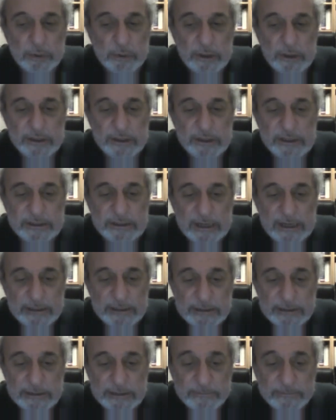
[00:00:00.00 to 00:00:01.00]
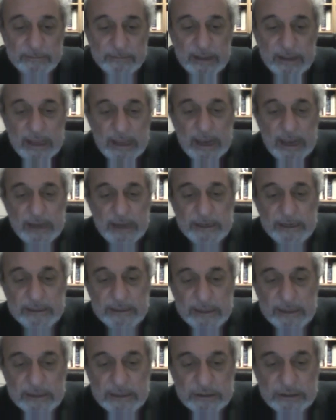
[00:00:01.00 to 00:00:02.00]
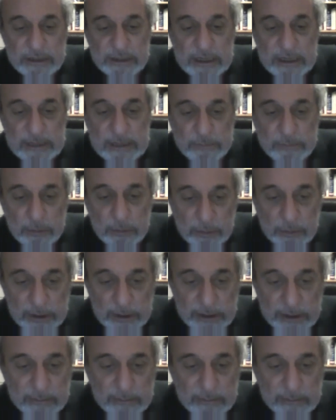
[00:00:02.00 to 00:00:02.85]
word hineni, and hineni is a Hebrew word.